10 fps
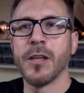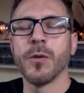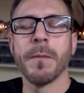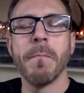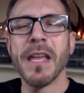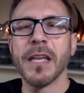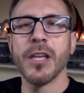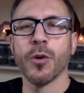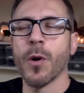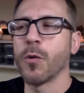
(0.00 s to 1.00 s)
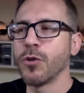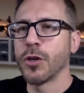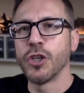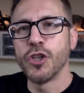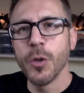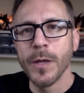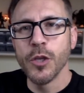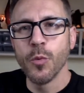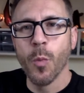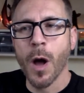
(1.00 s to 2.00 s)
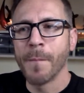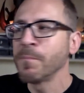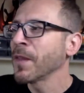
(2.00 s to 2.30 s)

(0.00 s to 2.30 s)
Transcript: You can make it your own, you can do what you want.